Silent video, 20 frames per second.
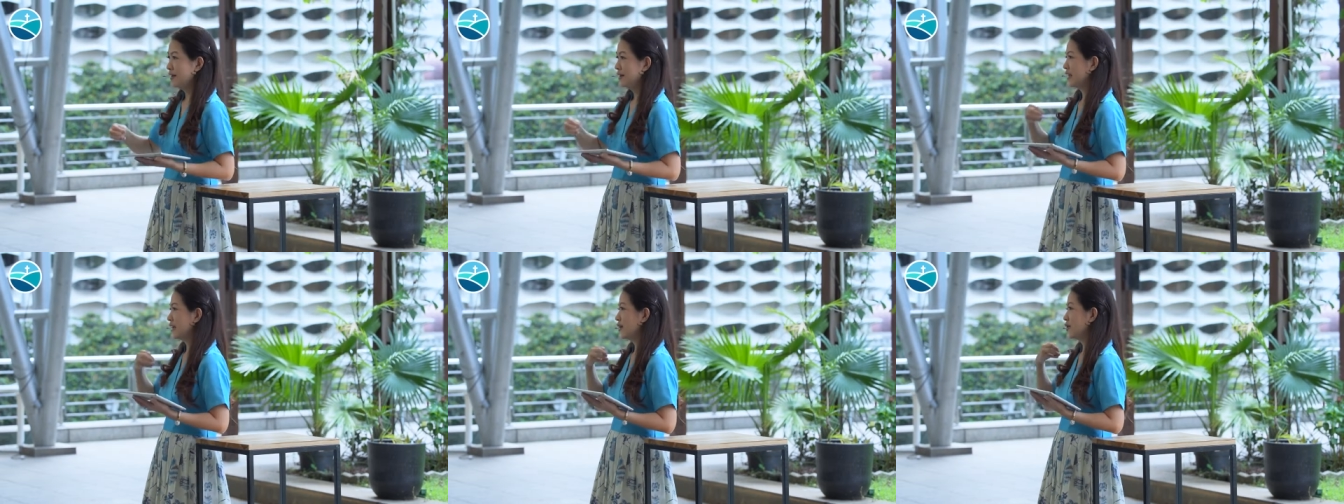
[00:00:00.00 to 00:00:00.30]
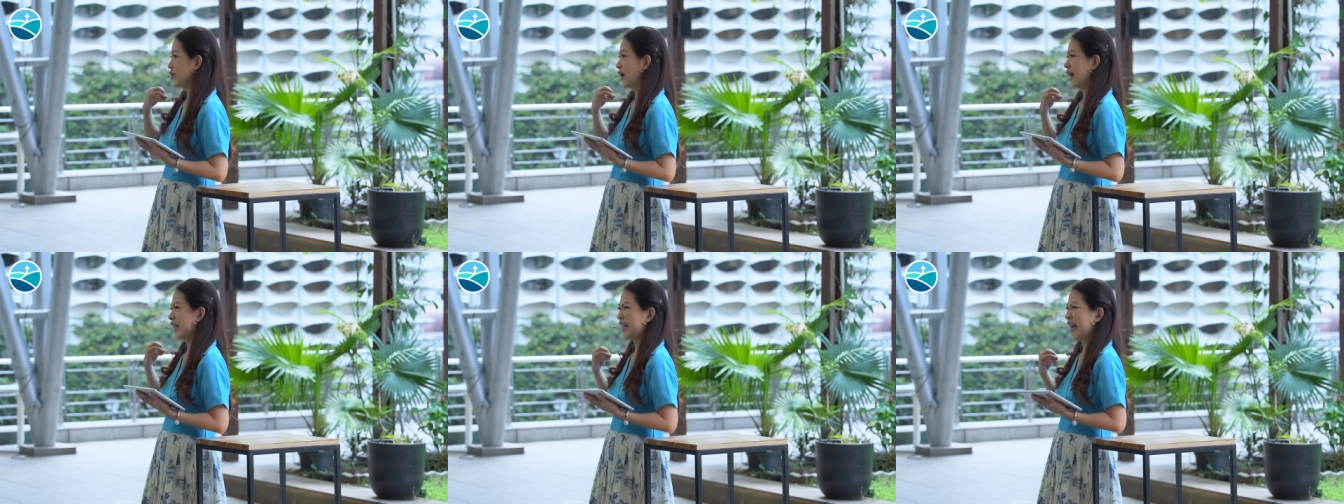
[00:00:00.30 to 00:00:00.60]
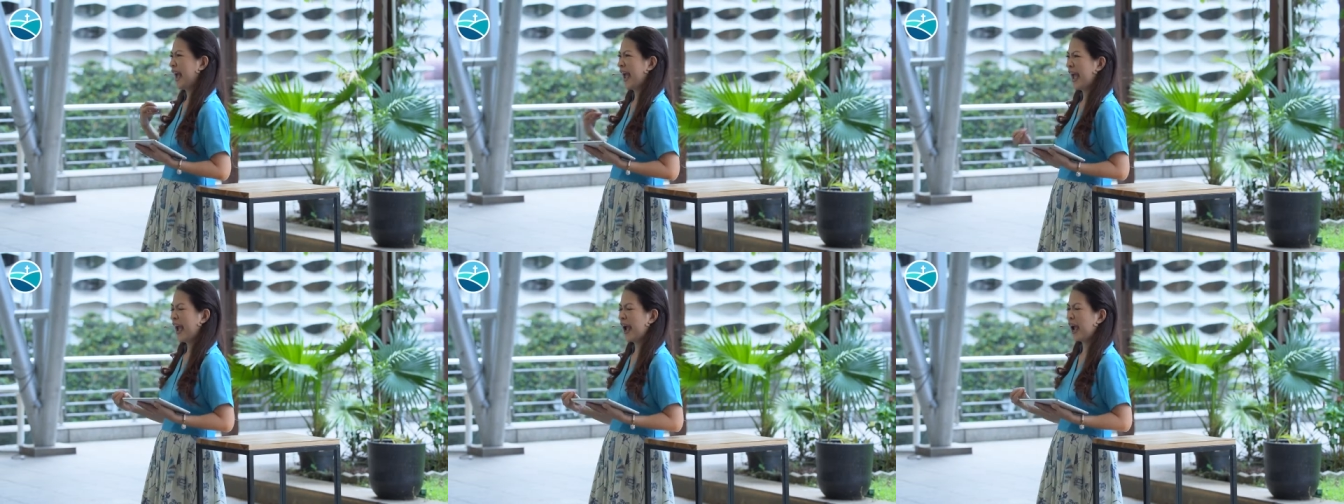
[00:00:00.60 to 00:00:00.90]
you get
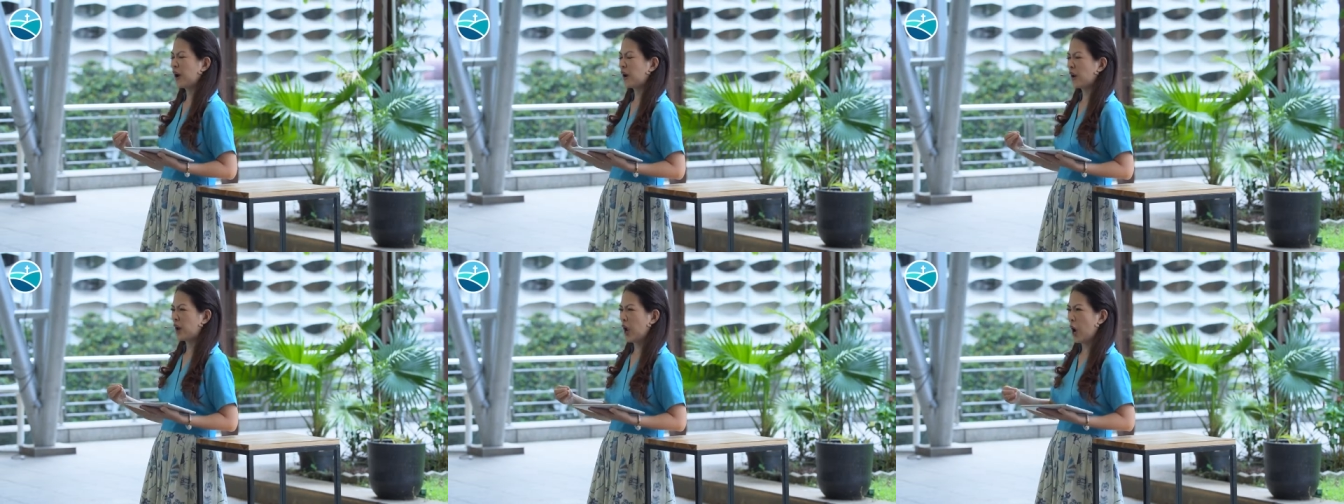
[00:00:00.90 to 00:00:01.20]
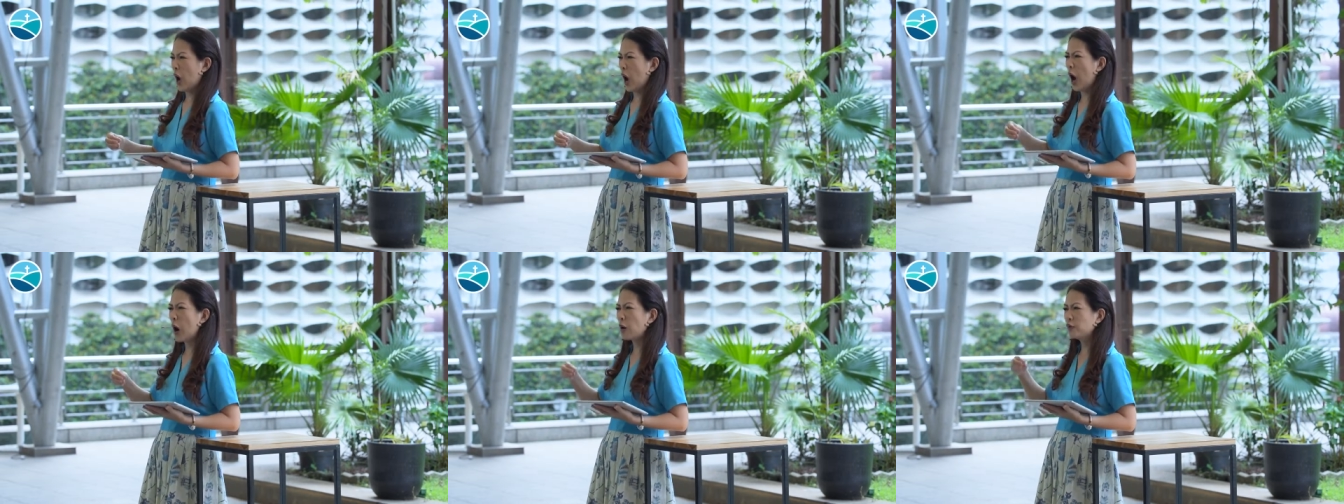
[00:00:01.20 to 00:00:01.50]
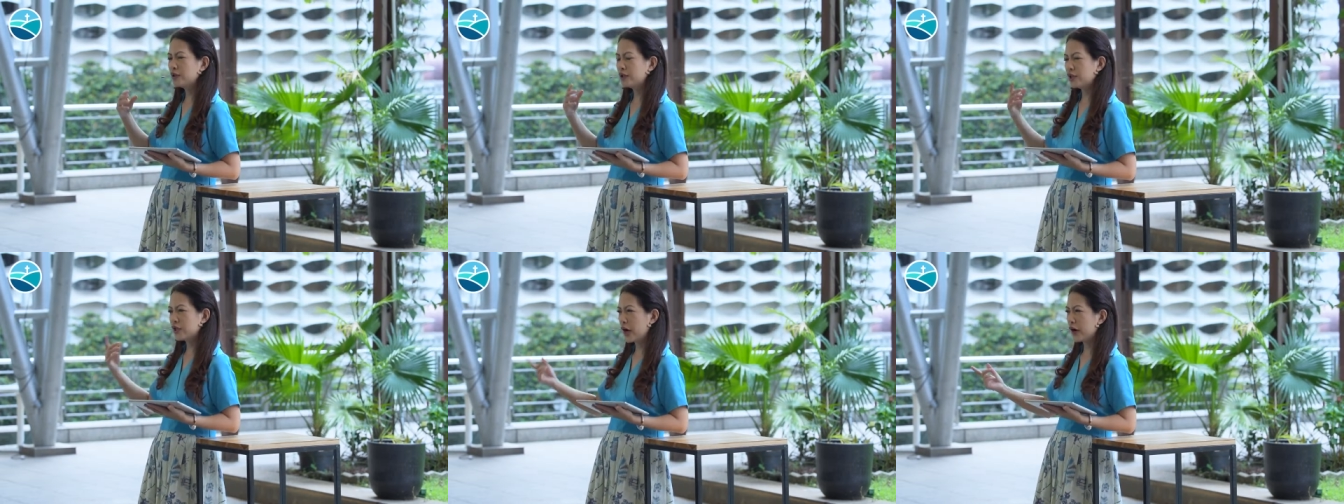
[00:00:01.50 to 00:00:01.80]
angry.
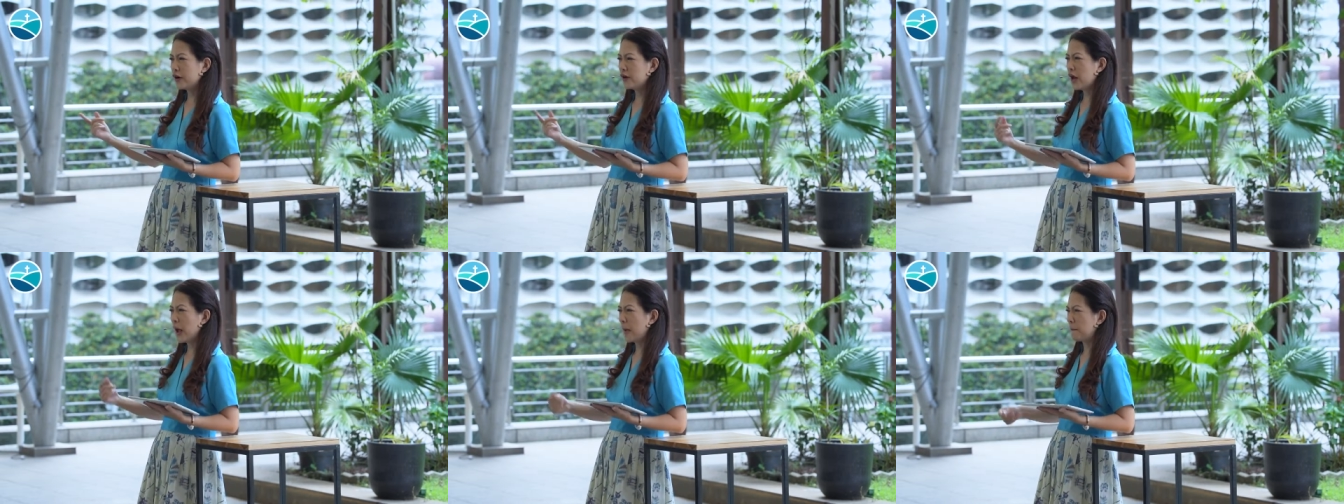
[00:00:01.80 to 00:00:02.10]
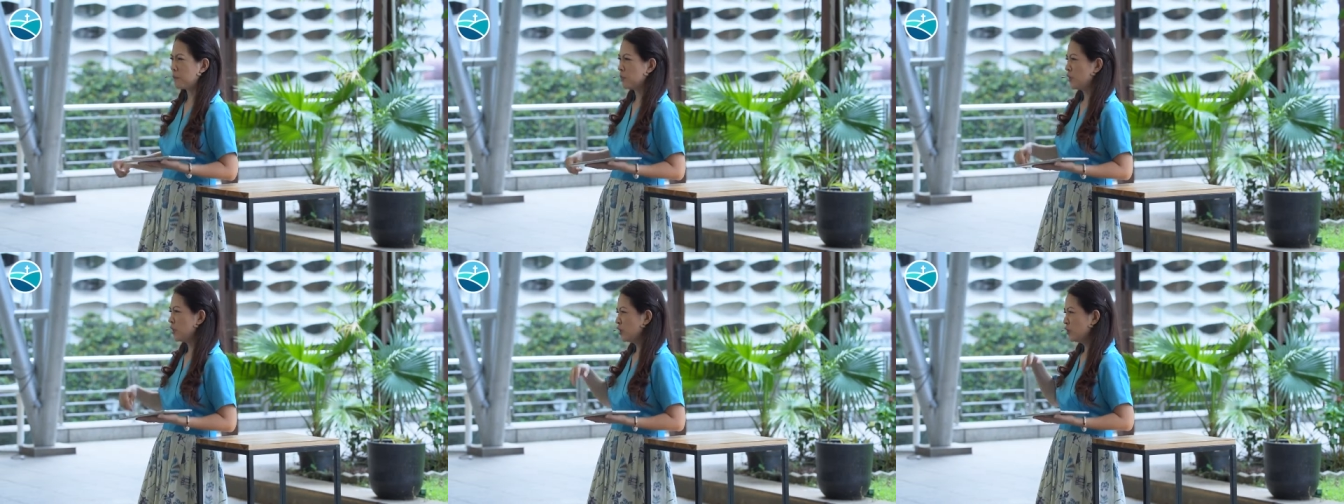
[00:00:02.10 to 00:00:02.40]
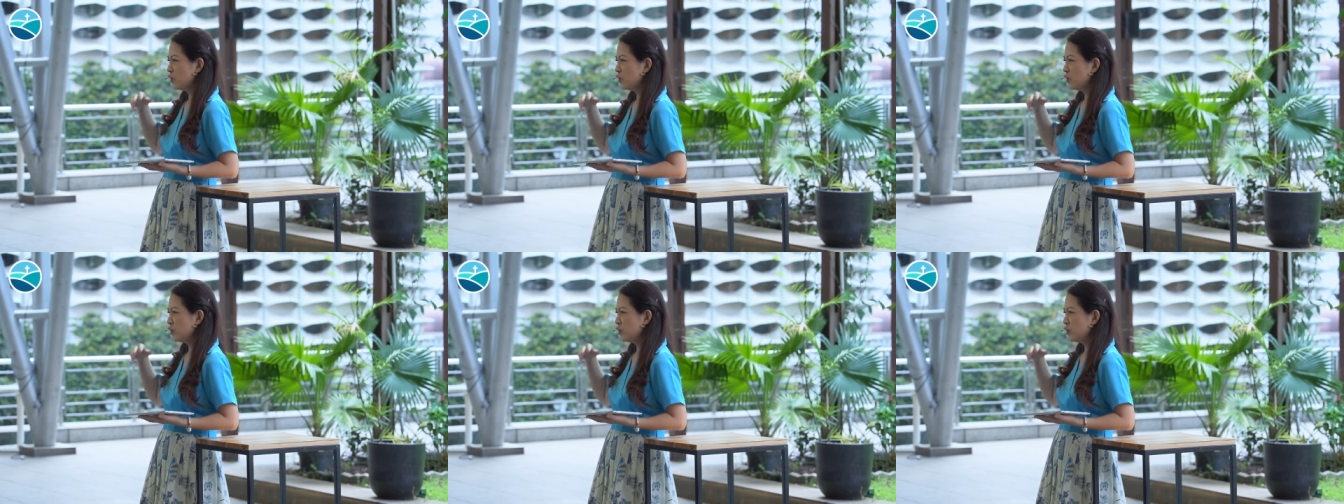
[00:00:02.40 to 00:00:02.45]
How dare them?